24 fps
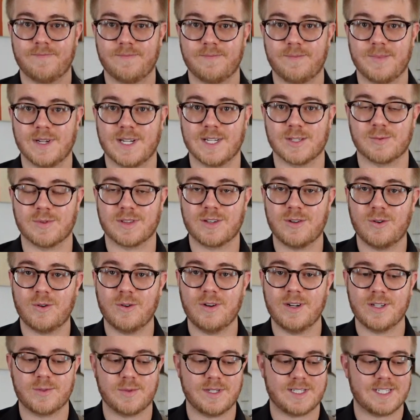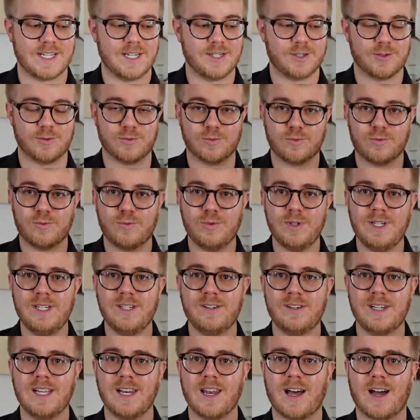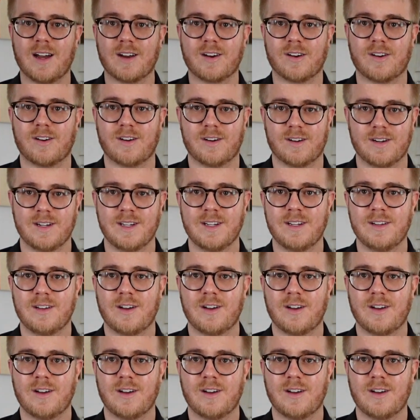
because with chords we tend to really lock our